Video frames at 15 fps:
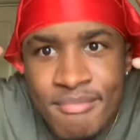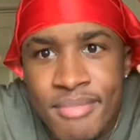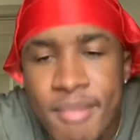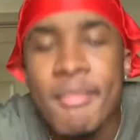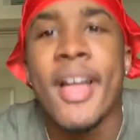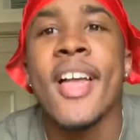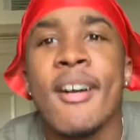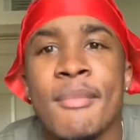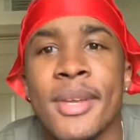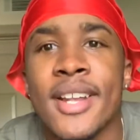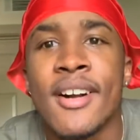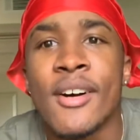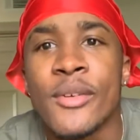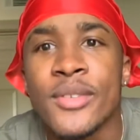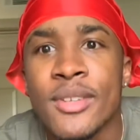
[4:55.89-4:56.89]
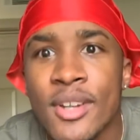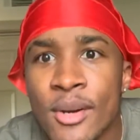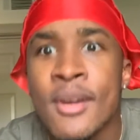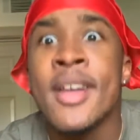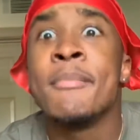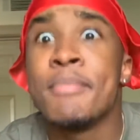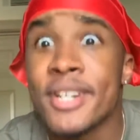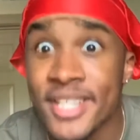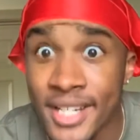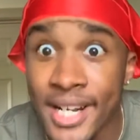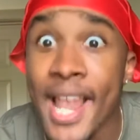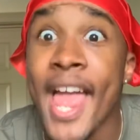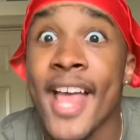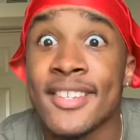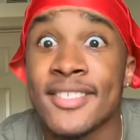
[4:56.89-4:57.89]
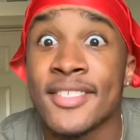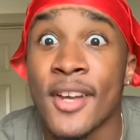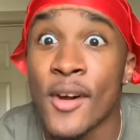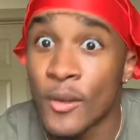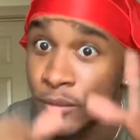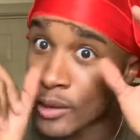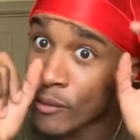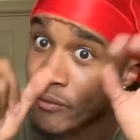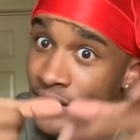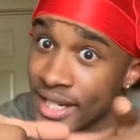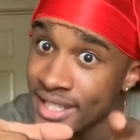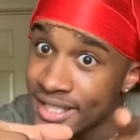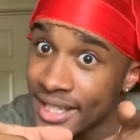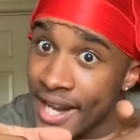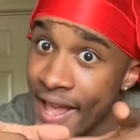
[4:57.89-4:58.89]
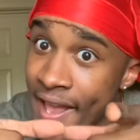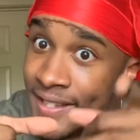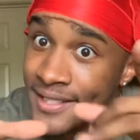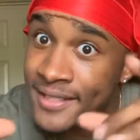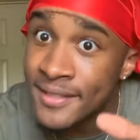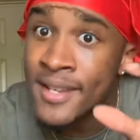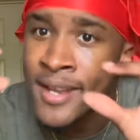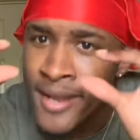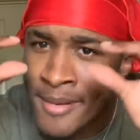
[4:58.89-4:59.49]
Put my helmet on, you know. Put your glasses on. Don't forget your glasses.